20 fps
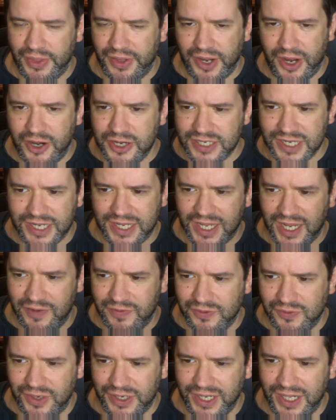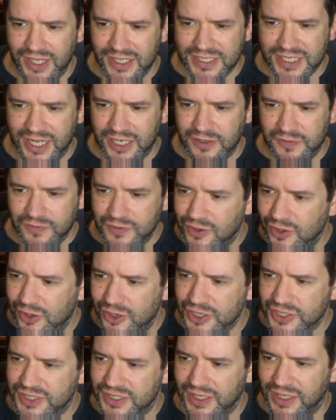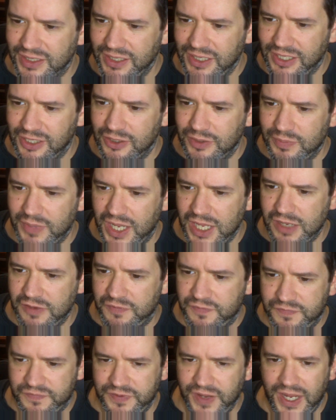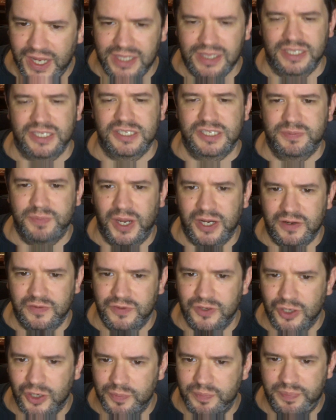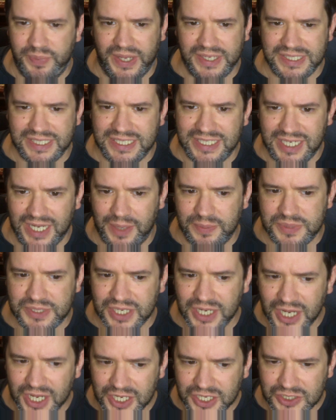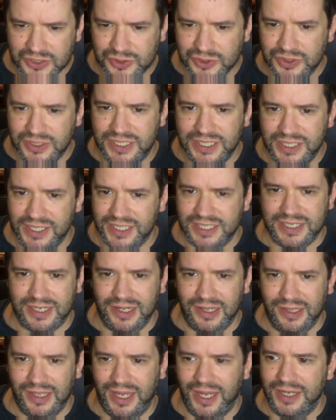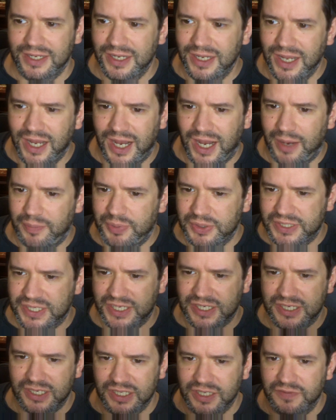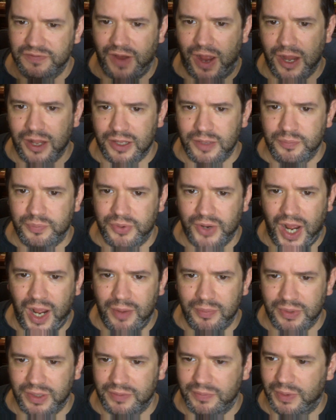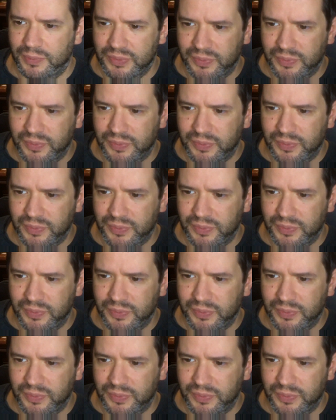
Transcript: than others, like everyone else, and of course you may fail in spite of your best attempts to de-escalate a potentially violent problem,